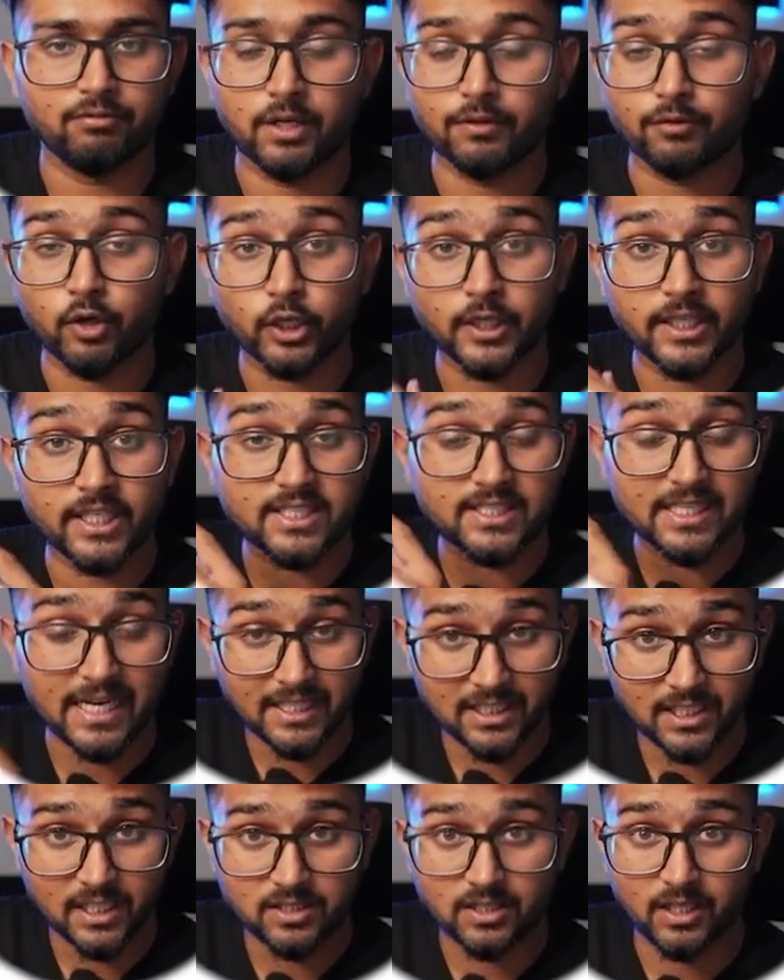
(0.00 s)
We have already
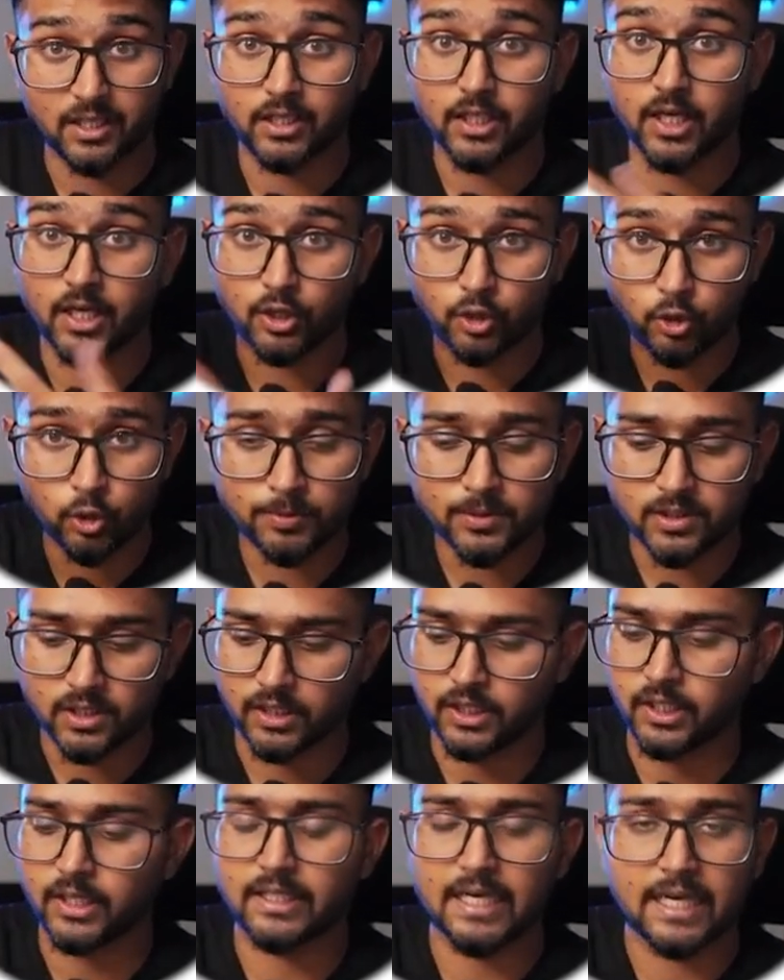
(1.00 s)
sent this in your groups,
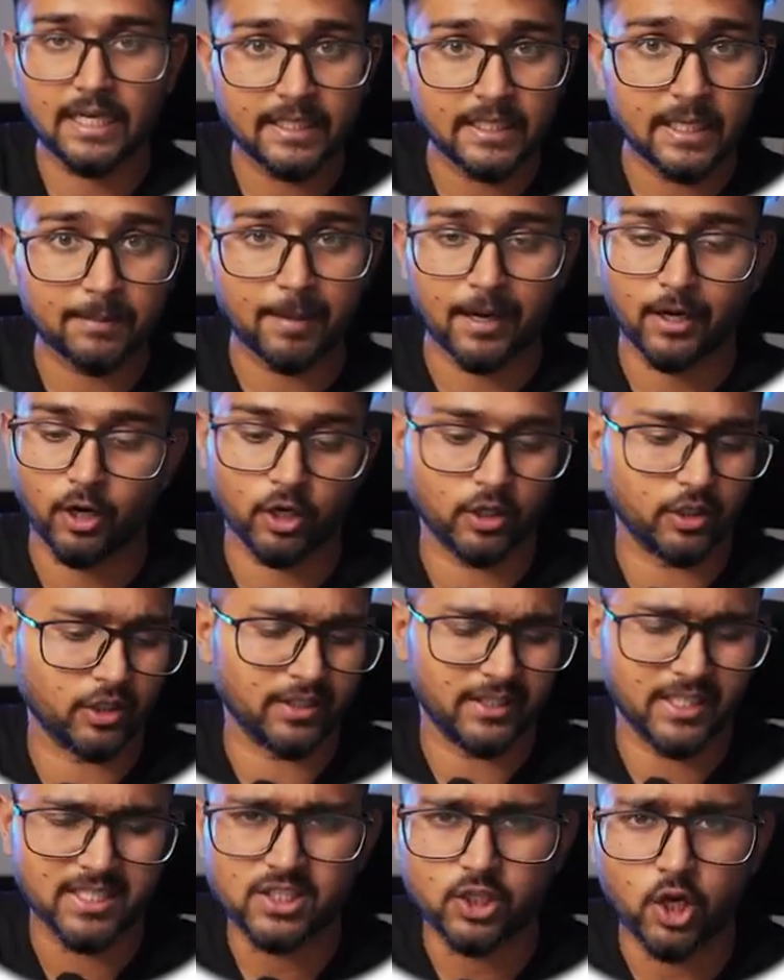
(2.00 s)
in your Telegram and on
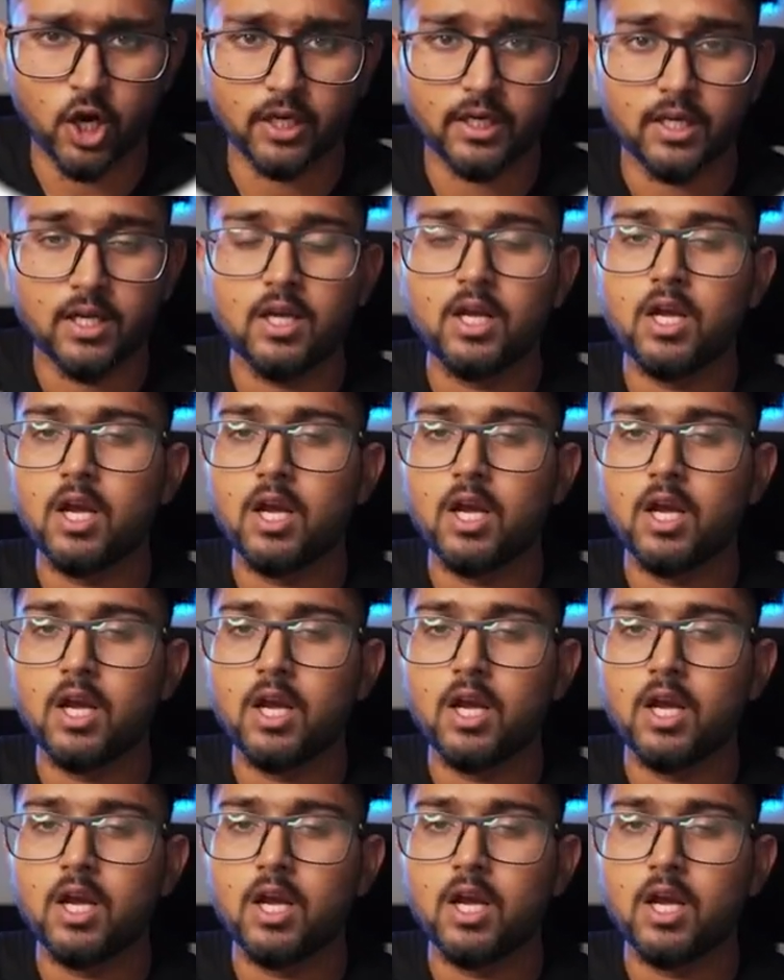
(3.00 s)
your Discord.